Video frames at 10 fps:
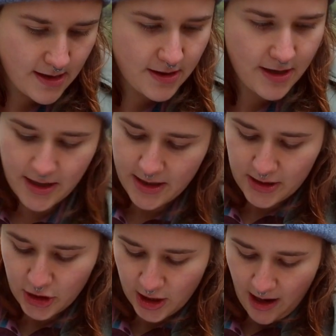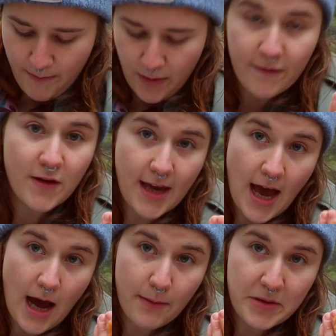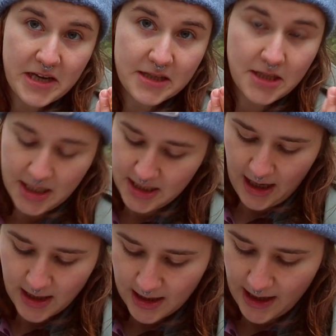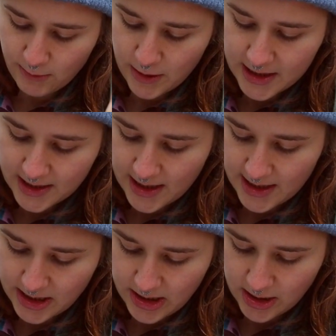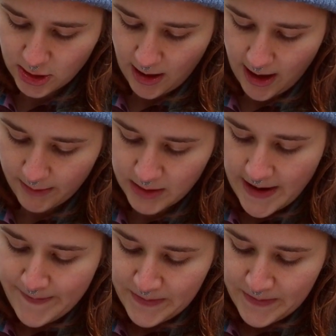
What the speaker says: the shape of the cap is exactly like what it is described.